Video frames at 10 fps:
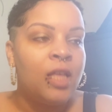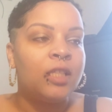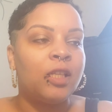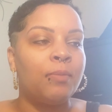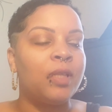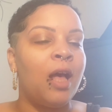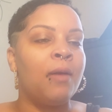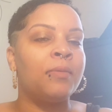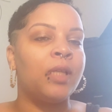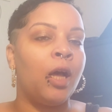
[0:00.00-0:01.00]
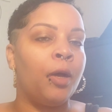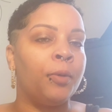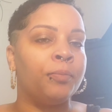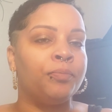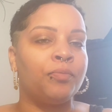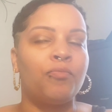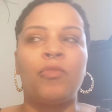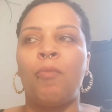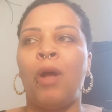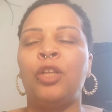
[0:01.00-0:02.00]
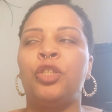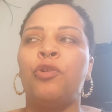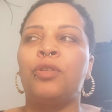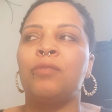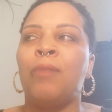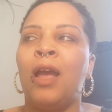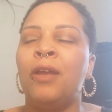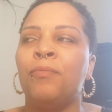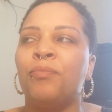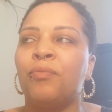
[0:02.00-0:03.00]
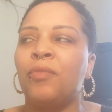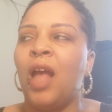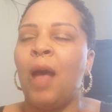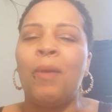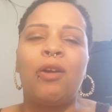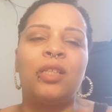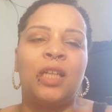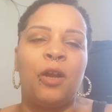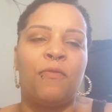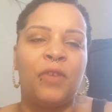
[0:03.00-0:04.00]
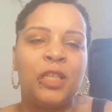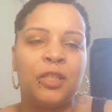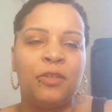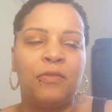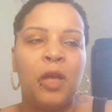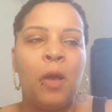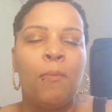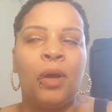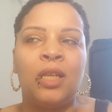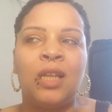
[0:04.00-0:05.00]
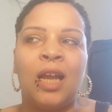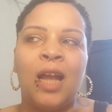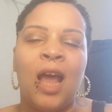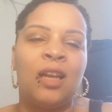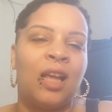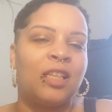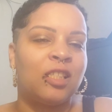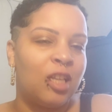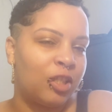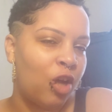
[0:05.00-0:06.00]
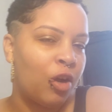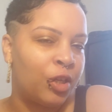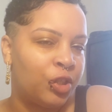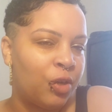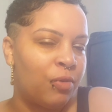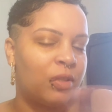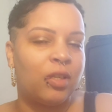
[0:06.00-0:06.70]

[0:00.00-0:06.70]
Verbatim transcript: Sometimes um my jokes might I'm not gonna say they're offensive, but it's like kind of like slick talking jokes.